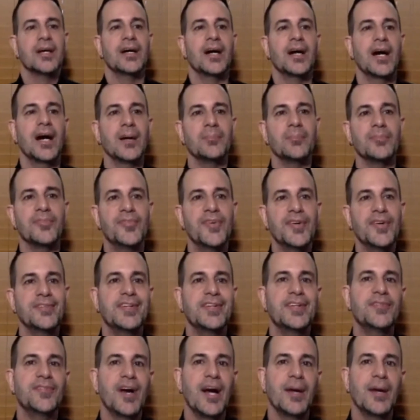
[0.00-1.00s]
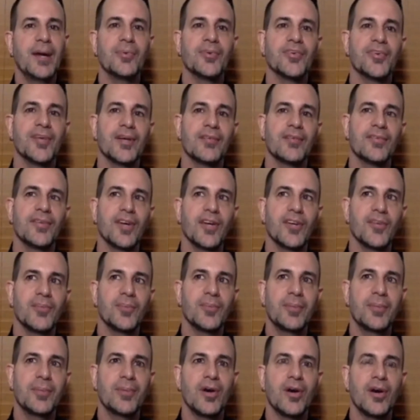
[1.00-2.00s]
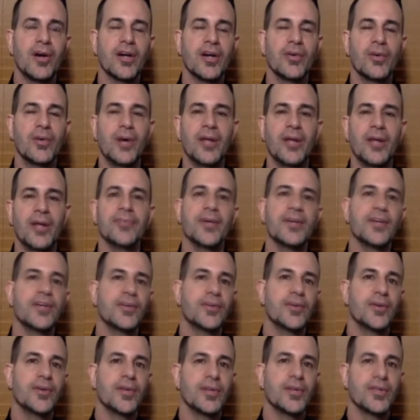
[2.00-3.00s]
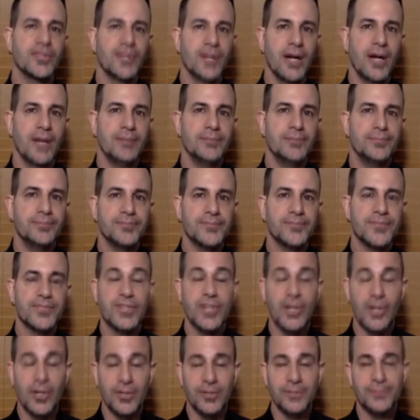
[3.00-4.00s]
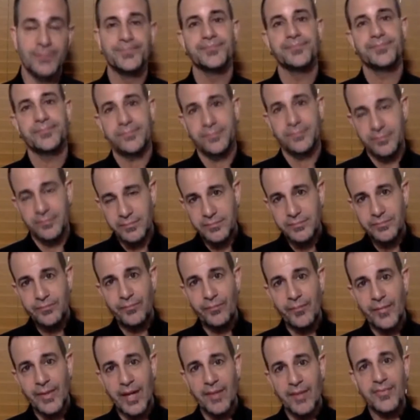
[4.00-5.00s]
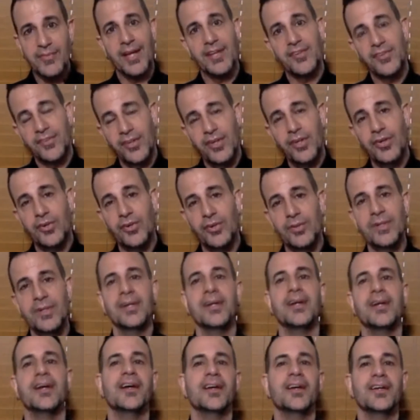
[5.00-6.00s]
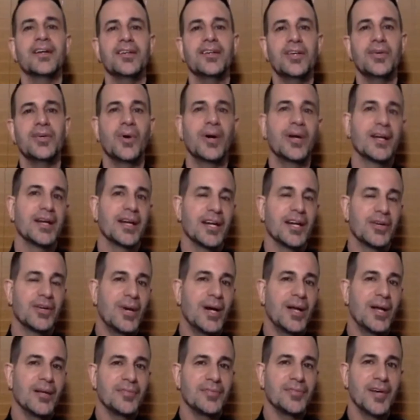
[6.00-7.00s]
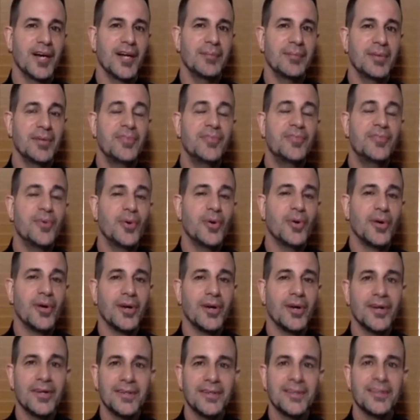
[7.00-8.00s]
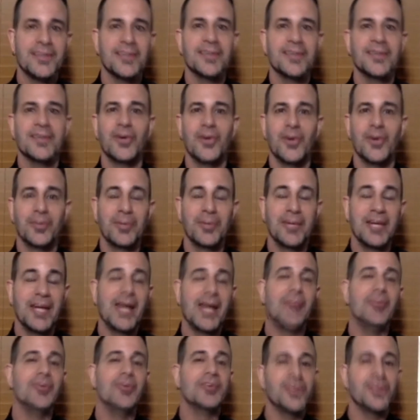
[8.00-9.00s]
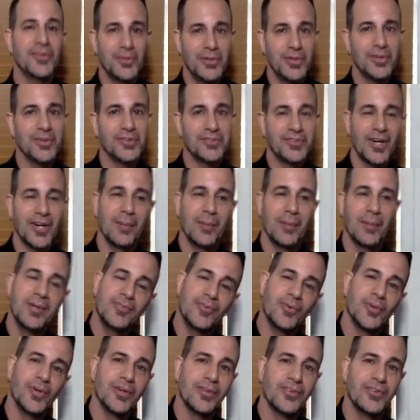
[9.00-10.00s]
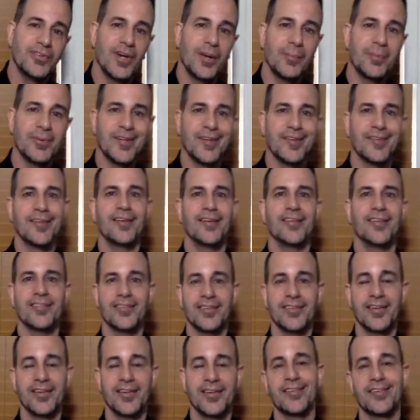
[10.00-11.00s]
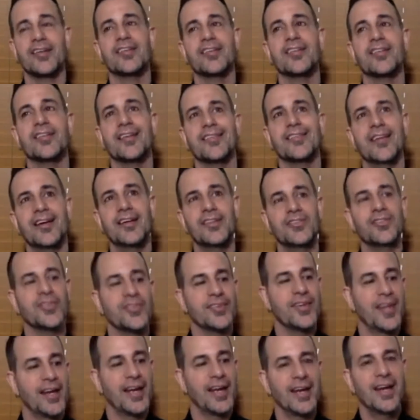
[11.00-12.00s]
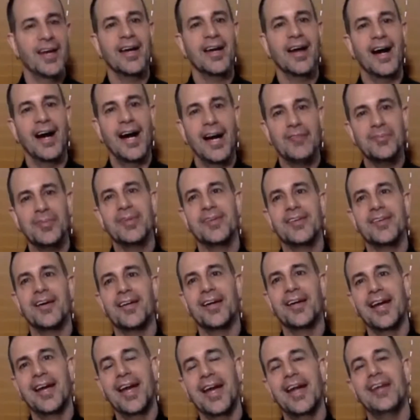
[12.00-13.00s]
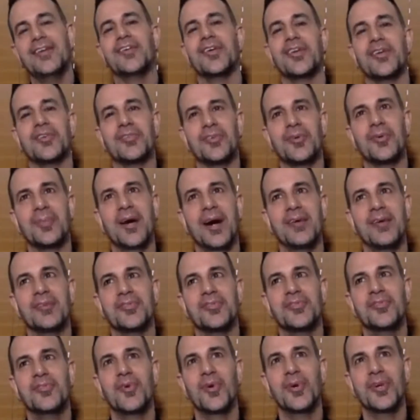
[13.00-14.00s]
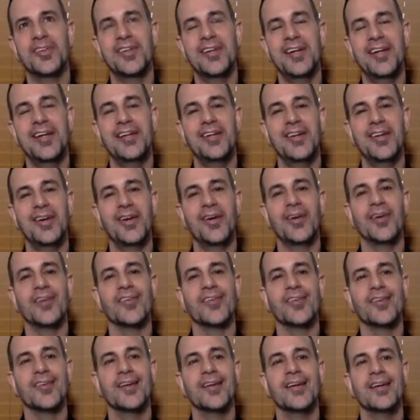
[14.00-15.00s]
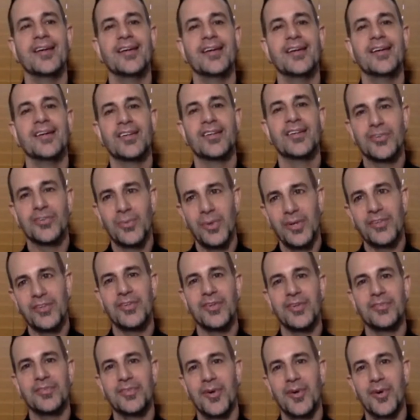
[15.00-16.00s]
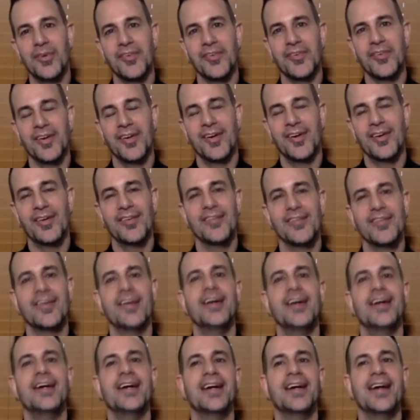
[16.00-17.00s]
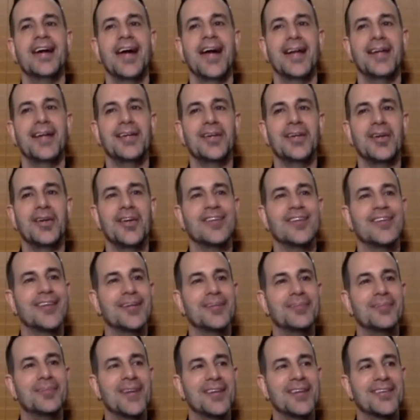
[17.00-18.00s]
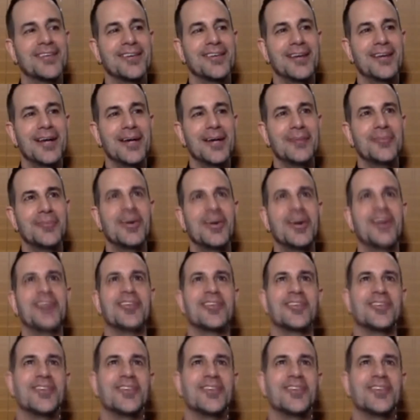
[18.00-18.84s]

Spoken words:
55% of salespeople aren't qualified to do their job. So if that's you, you want to get qualified before or be able to do your job before you jump into telesales. And it's interesting. I've been telling agents for about 14 years, switch to phone sales. And, they say the best time, well, it's a